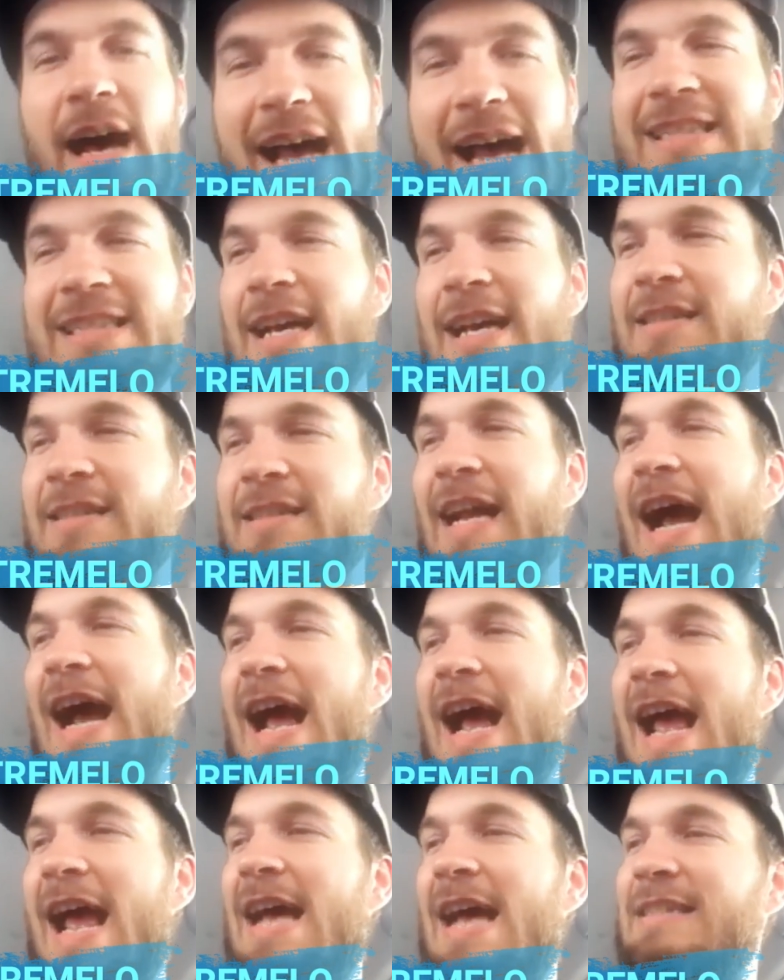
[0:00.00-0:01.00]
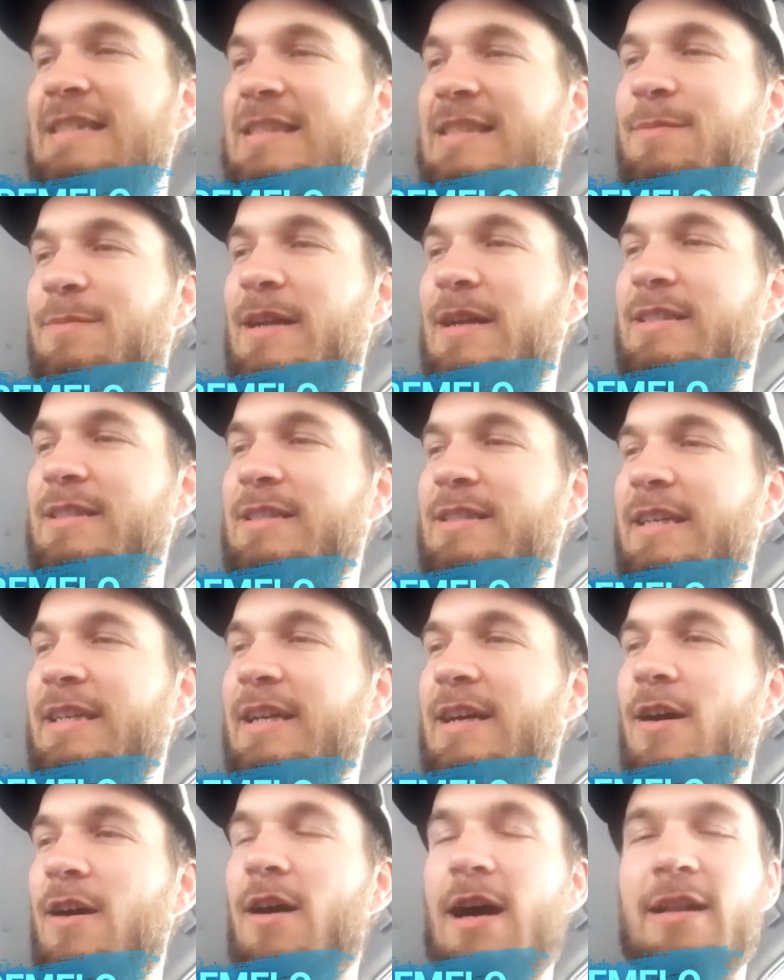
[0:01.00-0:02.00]
sounds, like hi-hats
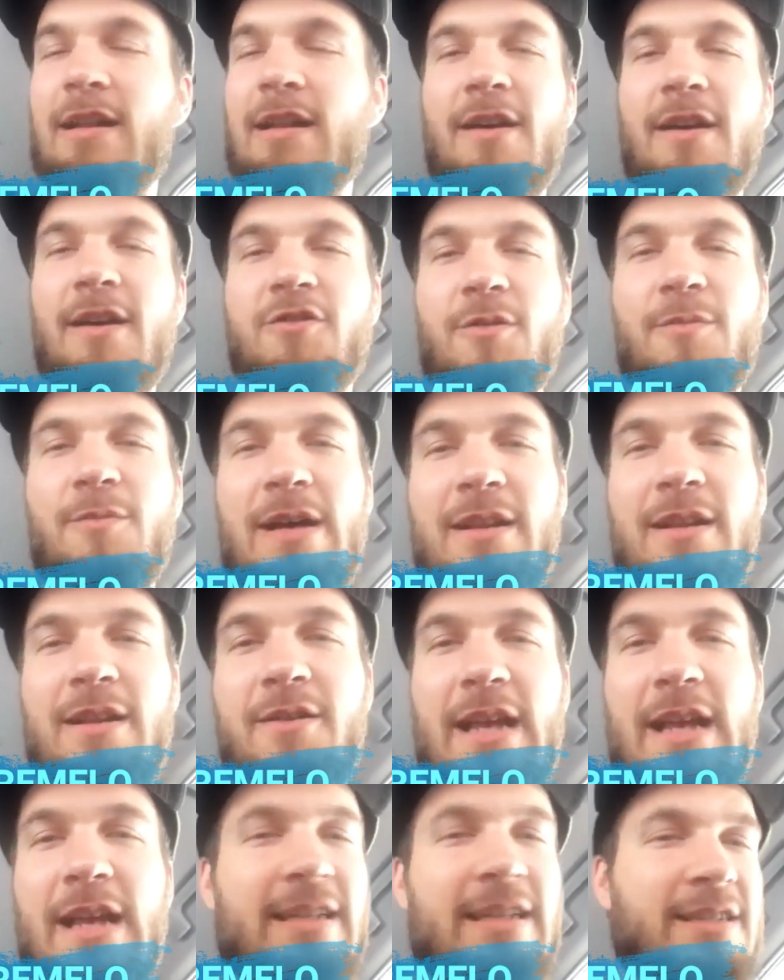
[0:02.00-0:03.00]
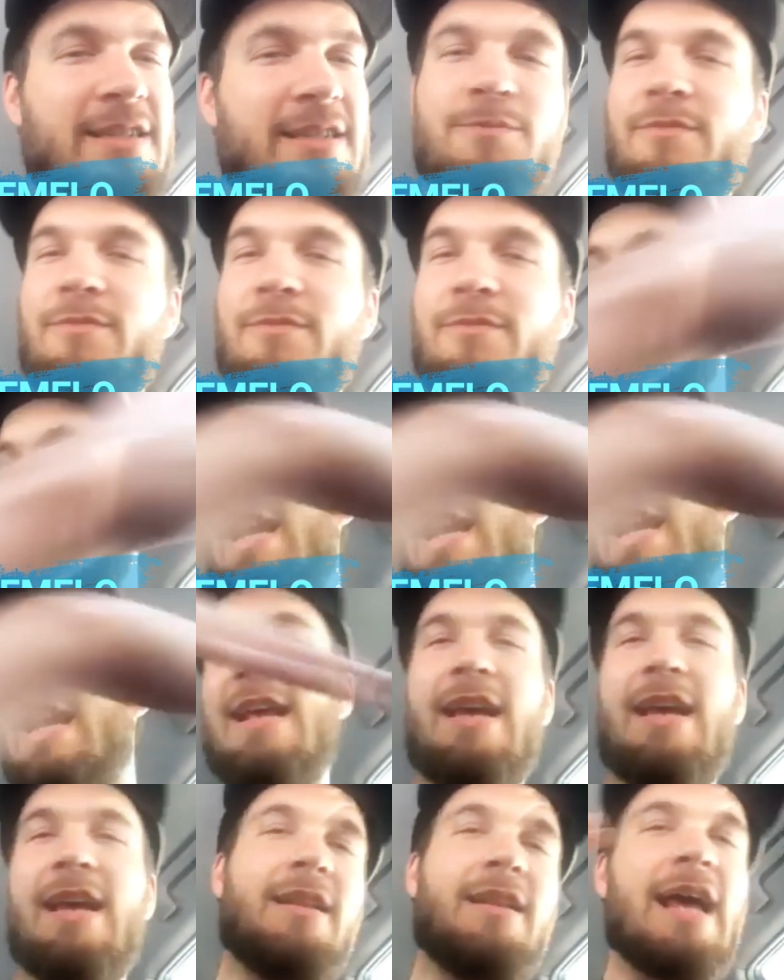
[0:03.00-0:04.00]
especially. Oh, I love tremolo, like just bringing it,
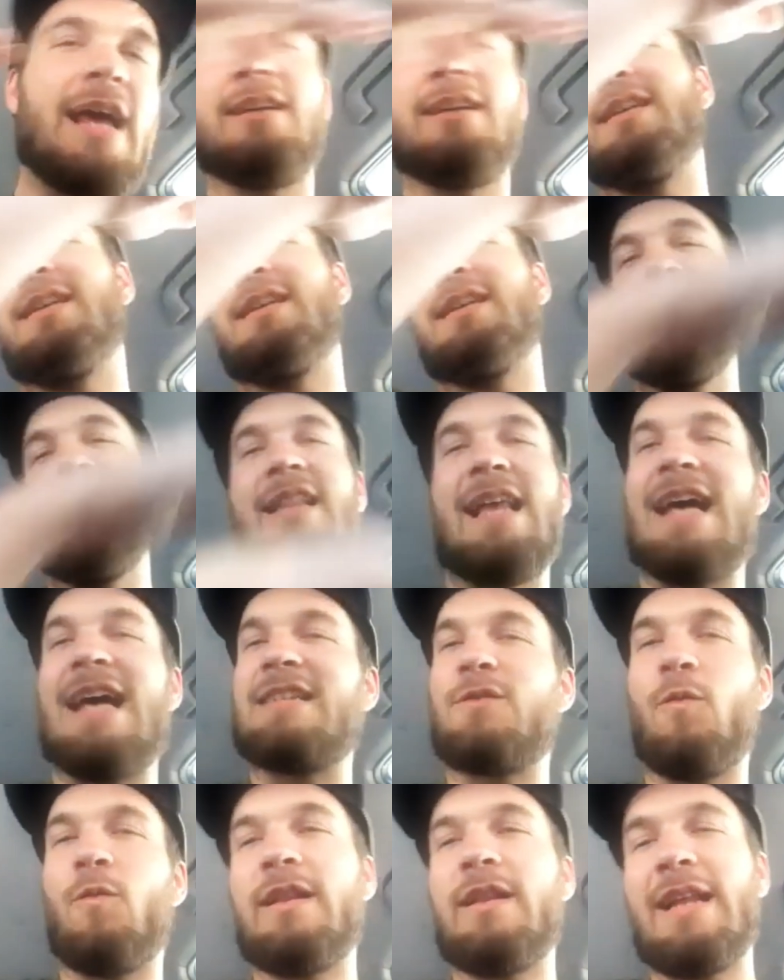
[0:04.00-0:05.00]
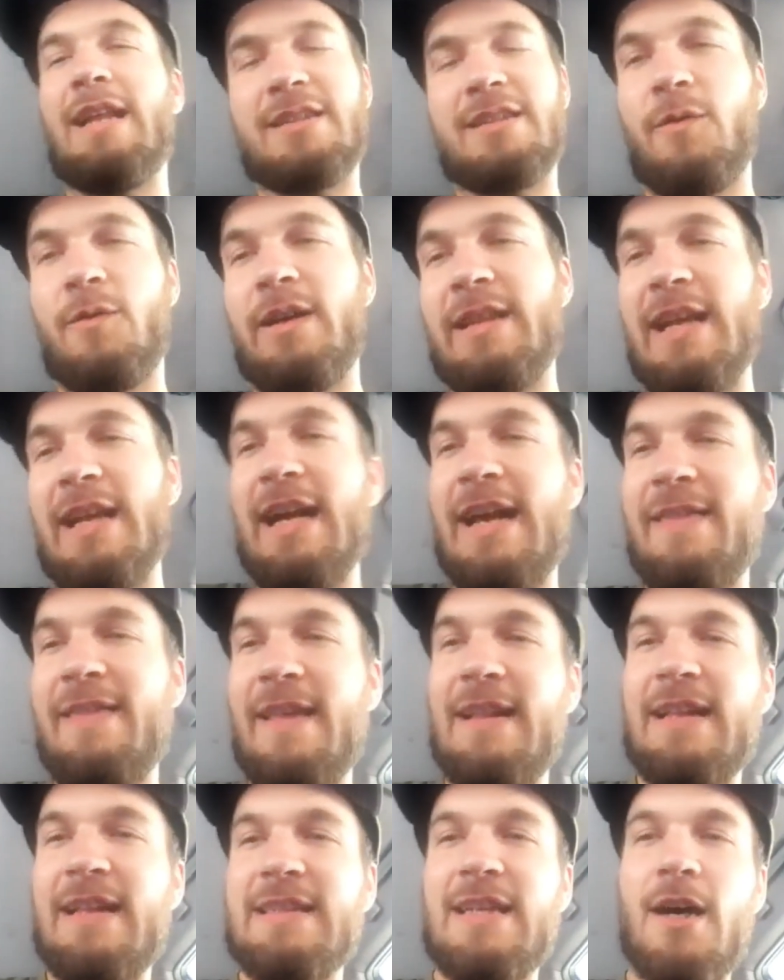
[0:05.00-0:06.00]
like, because that's the one thing I
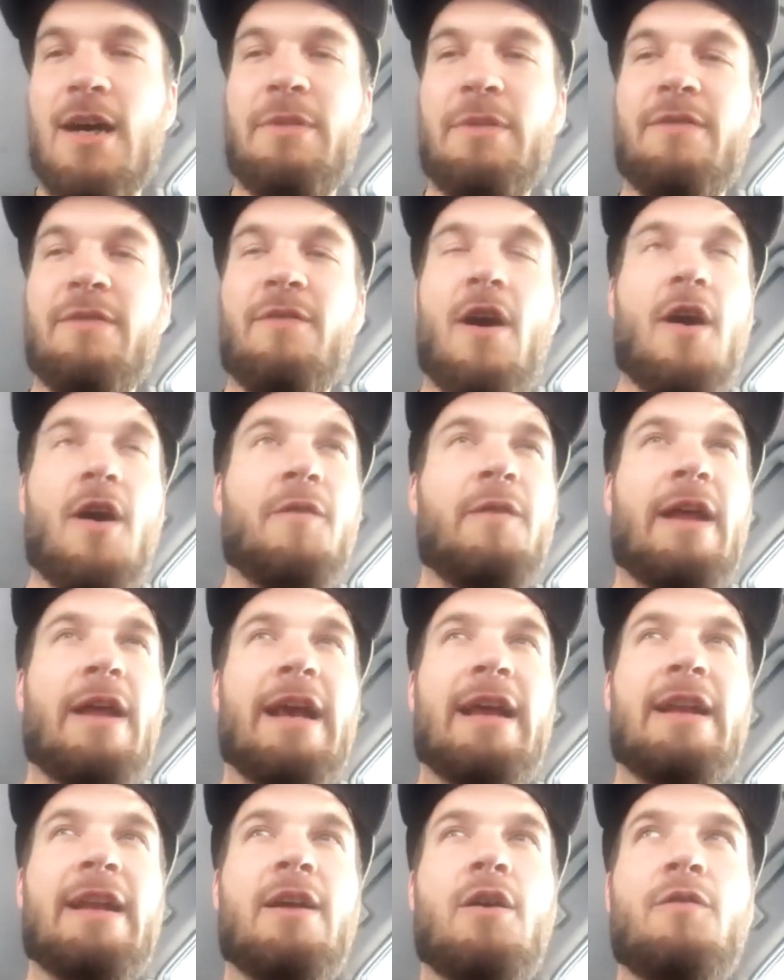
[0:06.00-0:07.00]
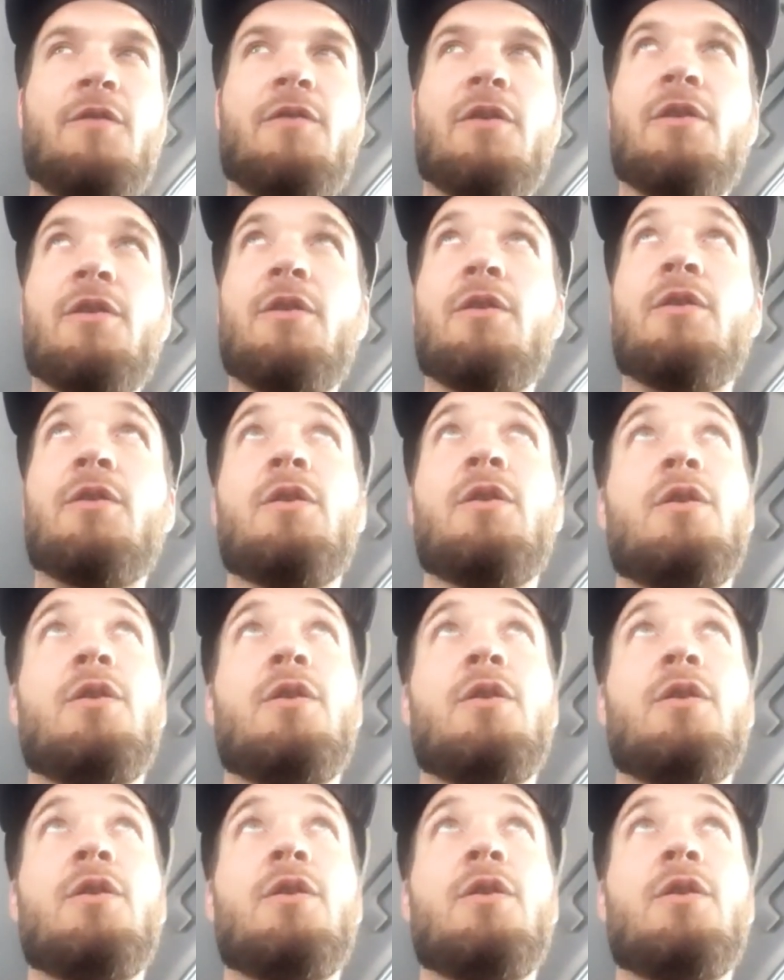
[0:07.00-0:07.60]
think that's helped me evolve, like in over,